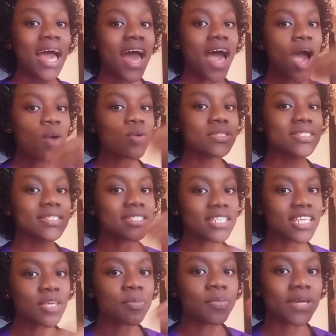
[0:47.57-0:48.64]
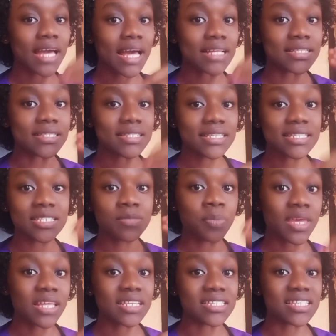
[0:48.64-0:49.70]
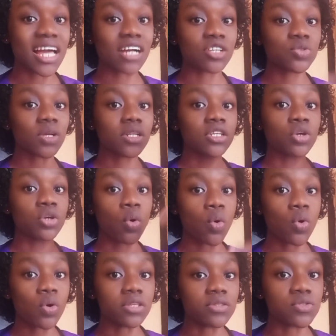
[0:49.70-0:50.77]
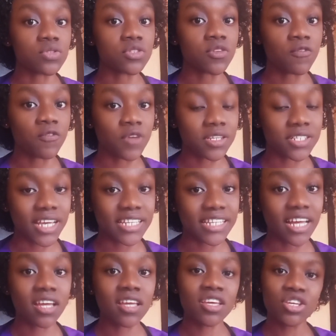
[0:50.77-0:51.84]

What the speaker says: how deep can this penis actually go into the vagina,